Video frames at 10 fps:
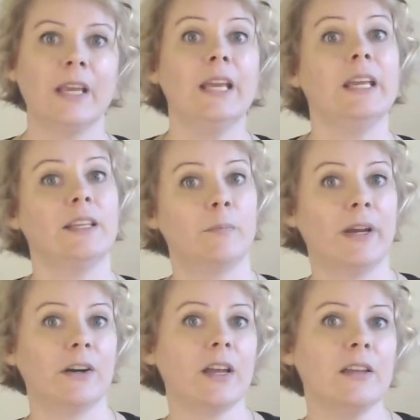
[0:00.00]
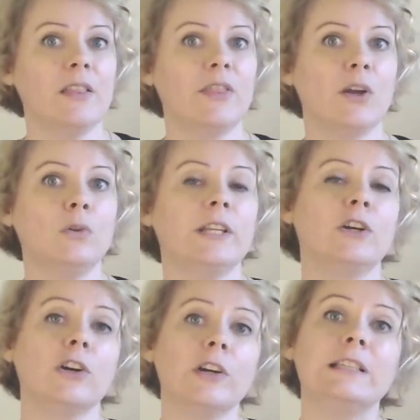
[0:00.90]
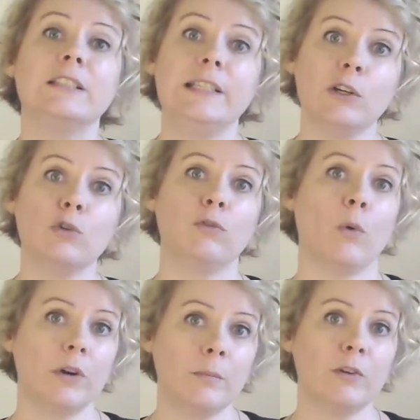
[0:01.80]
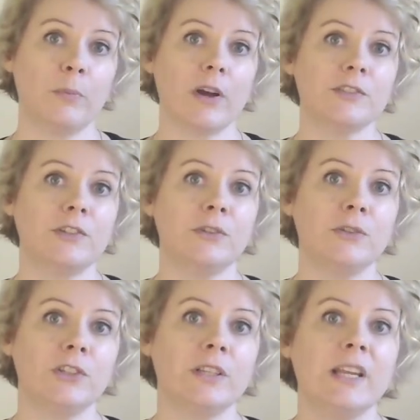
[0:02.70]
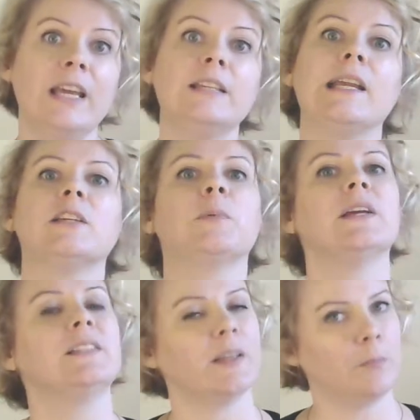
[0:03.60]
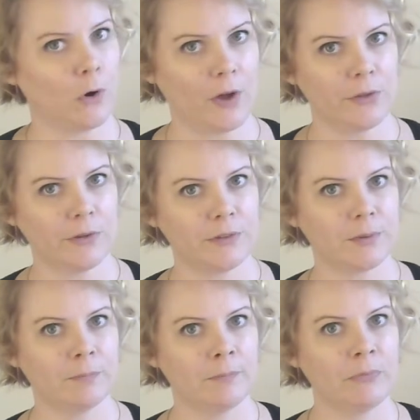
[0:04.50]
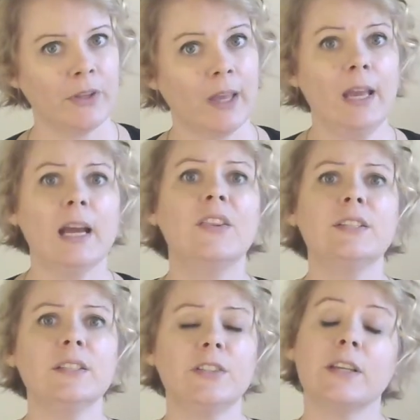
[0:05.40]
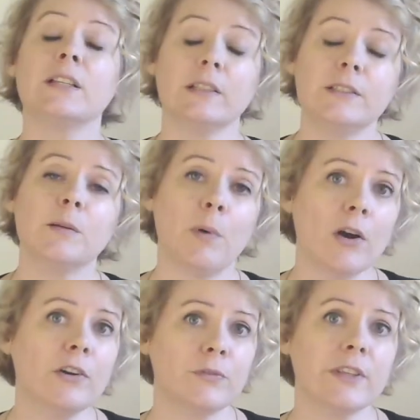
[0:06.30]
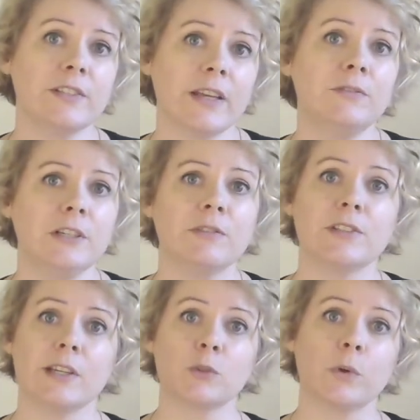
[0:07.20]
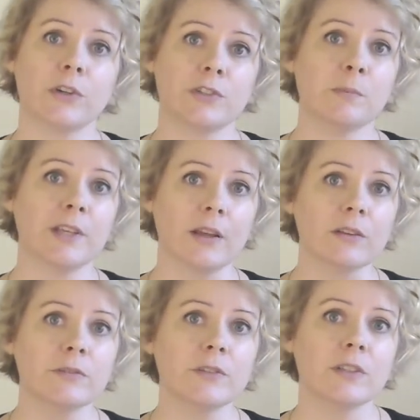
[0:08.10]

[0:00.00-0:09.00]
In America, the only current legal form of prostitution takes place in brothels. And this is done at least in part for the safety of the sex workers themselves.